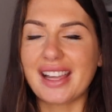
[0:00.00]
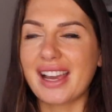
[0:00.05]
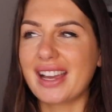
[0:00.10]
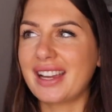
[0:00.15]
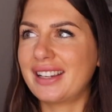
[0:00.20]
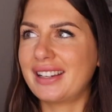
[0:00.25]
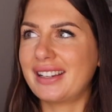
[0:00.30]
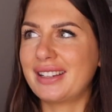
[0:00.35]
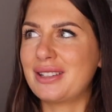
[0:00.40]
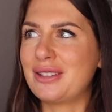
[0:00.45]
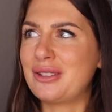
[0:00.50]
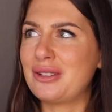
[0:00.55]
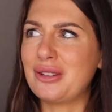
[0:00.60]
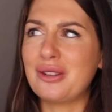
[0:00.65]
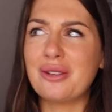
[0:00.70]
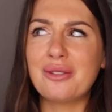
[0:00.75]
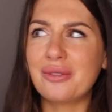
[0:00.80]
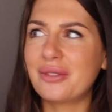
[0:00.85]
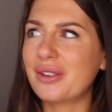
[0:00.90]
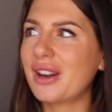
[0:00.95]
like
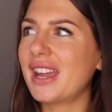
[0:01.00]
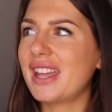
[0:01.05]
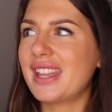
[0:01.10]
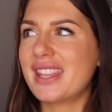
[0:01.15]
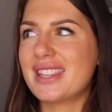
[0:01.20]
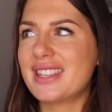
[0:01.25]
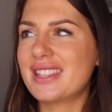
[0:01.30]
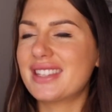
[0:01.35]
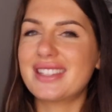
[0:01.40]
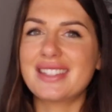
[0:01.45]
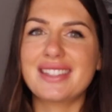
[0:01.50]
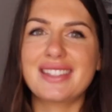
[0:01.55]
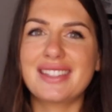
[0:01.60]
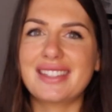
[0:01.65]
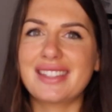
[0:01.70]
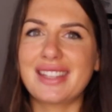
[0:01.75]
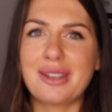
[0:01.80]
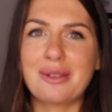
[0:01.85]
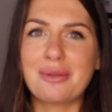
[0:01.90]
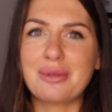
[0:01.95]
new
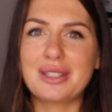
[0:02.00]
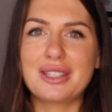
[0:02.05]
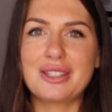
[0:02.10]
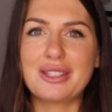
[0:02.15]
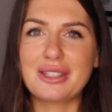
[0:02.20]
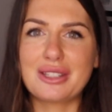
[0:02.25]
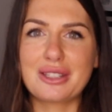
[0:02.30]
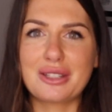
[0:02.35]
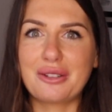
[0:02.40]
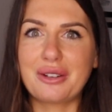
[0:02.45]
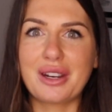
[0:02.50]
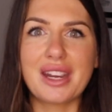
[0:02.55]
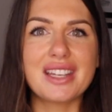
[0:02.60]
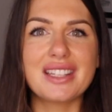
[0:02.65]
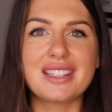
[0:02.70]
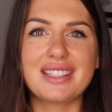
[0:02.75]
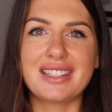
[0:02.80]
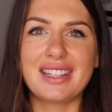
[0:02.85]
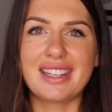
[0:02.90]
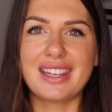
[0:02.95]
friends. It was just
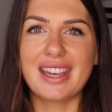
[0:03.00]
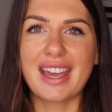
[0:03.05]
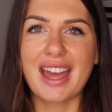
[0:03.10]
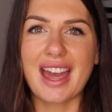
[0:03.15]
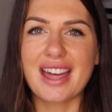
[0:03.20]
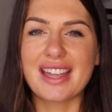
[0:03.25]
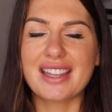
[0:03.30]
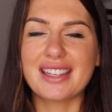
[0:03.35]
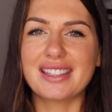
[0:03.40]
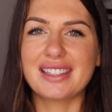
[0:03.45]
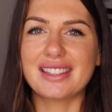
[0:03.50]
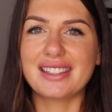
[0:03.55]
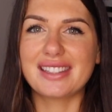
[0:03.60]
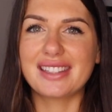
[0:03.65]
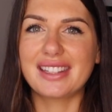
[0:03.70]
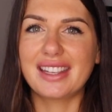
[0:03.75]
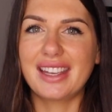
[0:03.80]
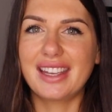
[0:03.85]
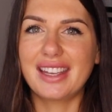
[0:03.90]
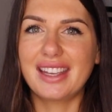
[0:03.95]
crazy, and
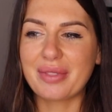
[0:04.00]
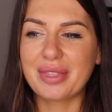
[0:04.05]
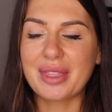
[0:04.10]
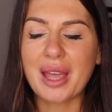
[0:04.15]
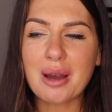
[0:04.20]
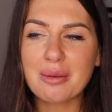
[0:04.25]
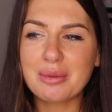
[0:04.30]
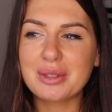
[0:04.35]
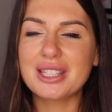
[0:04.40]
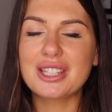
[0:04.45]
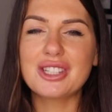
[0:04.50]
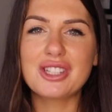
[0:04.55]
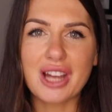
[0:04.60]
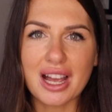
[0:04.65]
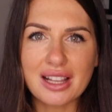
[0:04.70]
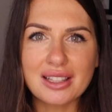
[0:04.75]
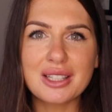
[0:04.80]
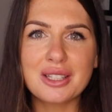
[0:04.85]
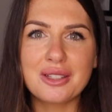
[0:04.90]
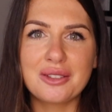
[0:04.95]
that was a
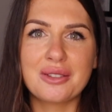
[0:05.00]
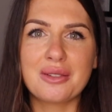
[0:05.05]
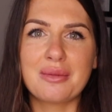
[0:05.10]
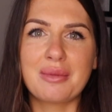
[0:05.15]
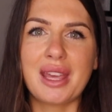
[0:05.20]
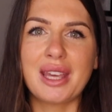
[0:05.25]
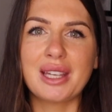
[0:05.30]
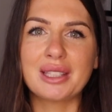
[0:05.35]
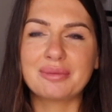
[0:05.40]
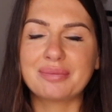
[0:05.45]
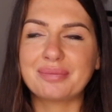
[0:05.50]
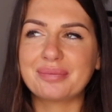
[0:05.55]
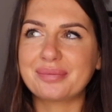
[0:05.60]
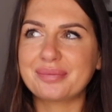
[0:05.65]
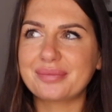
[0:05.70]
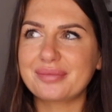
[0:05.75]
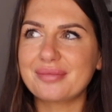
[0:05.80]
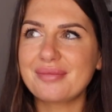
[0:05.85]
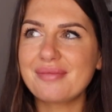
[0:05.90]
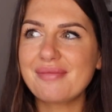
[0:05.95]
challenge for me.
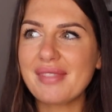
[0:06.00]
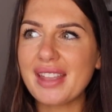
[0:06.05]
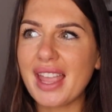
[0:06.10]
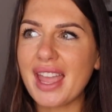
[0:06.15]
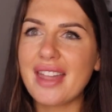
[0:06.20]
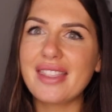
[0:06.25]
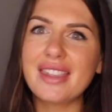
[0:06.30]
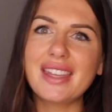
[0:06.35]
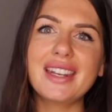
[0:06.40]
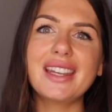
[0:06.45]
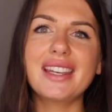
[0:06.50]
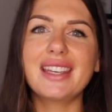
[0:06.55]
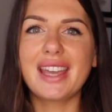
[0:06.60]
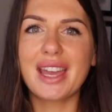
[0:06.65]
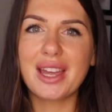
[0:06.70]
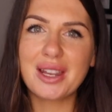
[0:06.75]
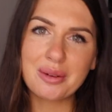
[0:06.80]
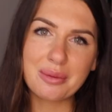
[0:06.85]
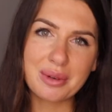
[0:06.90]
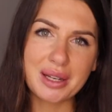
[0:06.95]
And then
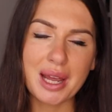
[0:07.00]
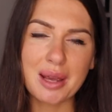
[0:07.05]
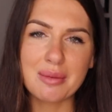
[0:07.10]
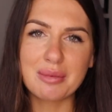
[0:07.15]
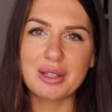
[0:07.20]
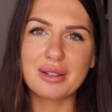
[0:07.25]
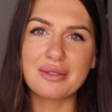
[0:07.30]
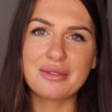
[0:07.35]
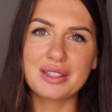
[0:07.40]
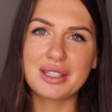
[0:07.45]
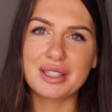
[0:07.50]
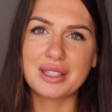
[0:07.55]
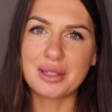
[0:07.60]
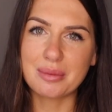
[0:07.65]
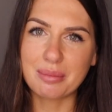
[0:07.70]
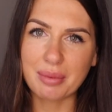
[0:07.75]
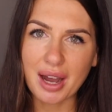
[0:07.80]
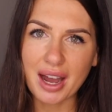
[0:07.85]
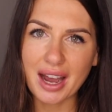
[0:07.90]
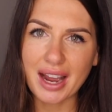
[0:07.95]
again, when I moved to
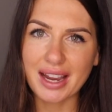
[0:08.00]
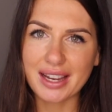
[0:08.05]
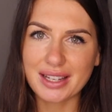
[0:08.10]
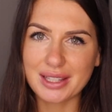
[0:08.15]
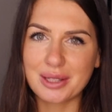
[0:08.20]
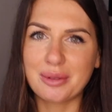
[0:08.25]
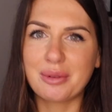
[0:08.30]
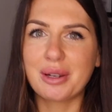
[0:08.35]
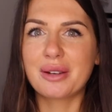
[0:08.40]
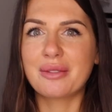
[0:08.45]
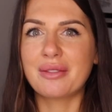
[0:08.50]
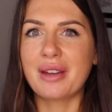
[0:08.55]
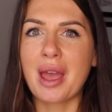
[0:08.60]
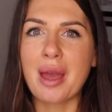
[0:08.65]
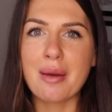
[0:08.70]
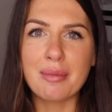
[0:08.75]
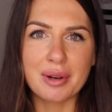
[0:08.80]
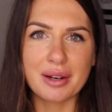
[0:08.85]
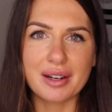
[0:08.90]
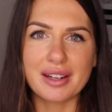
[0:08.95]
Dubai to work for
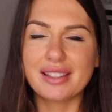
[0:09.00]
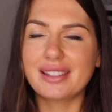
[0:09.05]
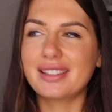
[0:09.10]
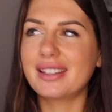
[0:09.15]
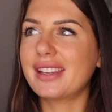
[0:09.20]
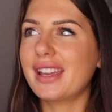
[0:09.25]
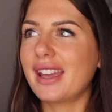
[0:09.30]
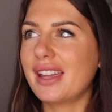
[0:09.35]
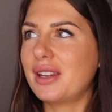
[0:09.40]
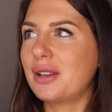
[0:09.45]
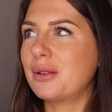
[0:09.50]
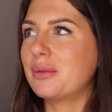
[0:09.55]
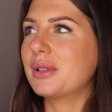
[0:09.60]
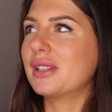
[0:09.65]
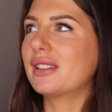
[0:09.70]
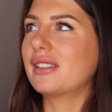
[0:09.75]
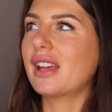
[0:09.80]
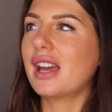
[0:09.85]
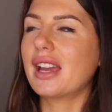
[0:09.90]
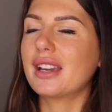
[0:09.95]
Emirates, again, it
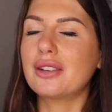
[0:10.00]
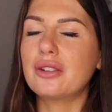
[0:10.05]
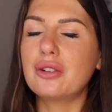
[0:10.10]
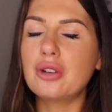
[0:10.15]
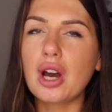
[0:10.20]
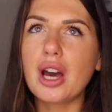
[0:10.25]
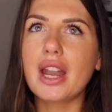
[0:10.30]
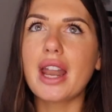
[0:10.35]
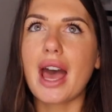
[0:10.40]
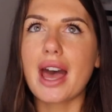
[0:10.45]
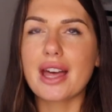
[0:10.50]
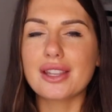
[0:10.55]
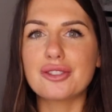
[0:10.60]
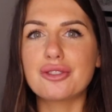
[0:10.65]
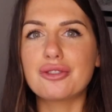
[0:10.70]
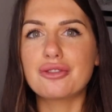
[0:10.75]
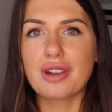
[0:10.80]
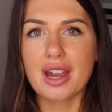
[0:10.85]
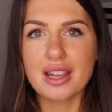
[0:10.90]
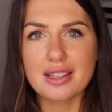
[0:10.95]
was like not as
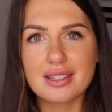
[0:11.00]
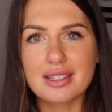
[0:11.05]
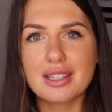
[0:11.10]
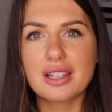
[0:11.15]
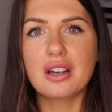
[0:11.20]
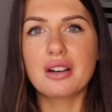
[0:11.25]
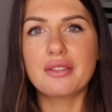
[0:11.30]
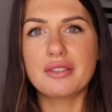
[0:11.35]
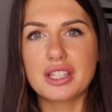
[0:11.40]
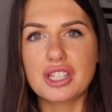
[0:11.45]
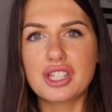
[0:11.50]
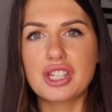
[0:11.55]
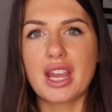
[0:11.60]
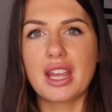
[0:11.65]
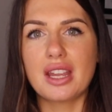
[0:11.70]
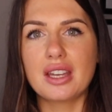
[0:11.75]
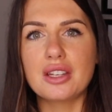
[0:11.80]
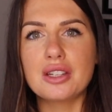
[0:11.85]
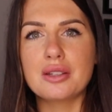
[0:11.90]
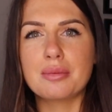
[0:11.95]
drastic of a
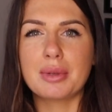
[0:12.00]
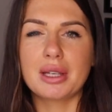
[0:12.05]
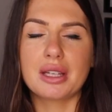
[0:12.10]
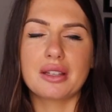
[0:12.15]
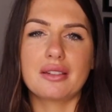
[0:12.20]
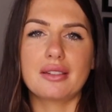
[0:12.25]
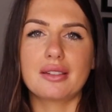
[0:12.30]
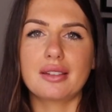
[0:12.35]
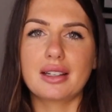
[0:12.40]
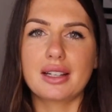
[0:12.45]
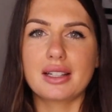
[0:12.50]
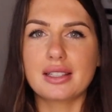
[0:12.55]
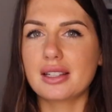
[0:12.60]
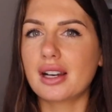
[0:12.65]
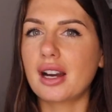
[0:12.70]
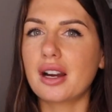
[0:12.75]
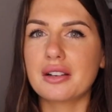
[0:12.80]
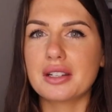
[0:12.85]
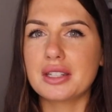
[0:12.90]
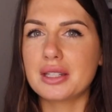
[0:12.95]
change, because
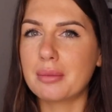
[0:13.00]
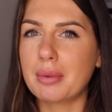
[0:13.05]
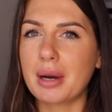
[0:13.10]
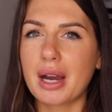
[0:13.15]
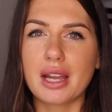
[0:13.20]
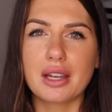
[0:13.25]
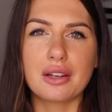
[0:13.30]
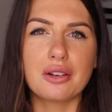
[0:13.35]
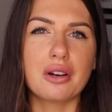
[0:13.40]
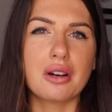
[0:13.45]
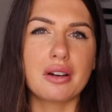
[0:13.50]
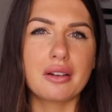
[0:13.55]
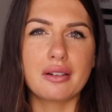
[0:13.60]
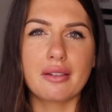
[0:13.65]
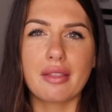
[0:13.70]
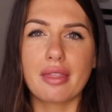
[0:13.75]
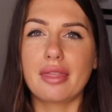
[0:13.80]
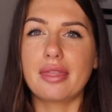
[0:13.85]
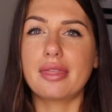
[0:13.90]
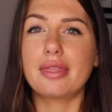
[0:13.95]
Qatar and Dubai are not
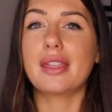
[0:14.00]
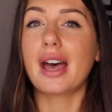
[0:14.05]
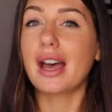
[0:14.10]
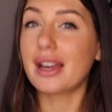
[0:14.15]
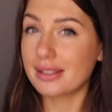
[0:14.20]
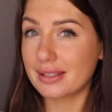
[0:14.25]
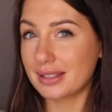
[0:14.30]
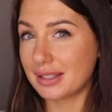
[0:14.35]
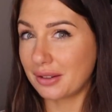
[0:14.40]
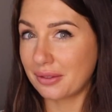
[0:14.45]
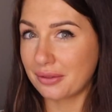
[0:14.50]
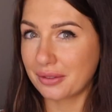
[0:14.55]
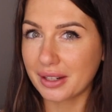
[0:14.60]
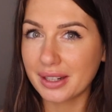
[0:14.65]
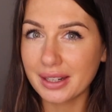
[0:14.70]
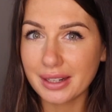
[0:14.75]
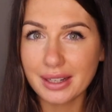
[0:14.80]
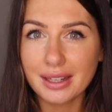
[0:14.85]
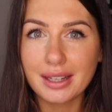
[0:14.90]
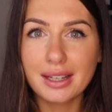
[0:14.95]
that
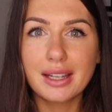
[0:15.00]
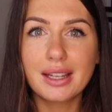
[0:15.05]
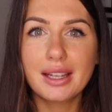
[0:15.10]
different,